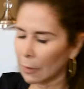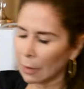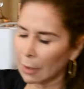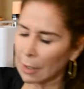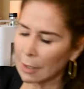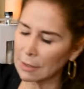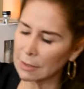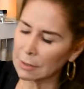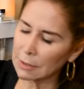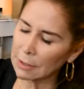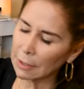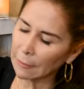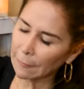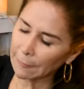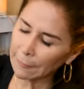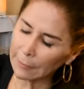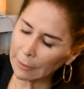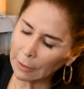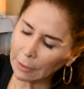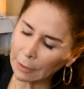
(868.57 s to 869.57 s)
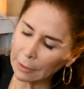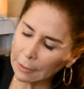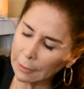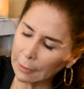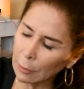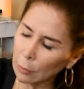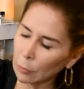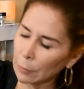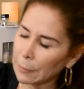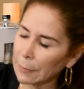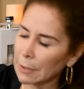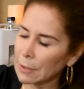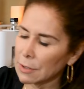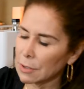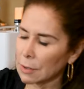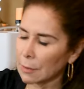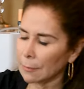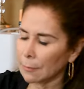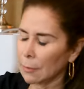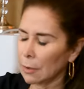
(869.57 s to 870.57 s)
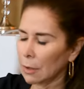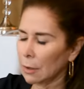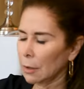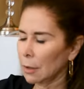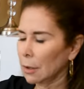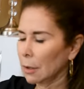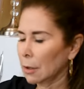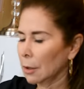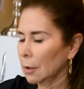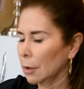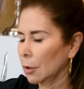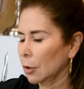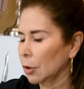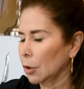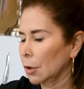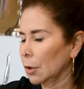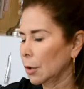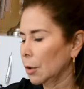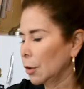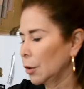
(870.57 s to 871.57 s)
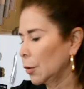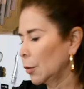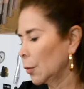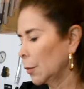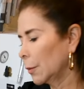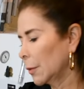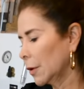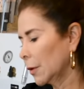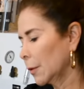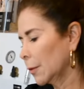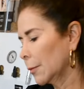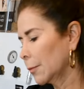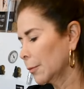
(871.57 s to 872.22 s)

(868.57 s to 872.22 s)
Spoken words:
I still feel a little bit humid.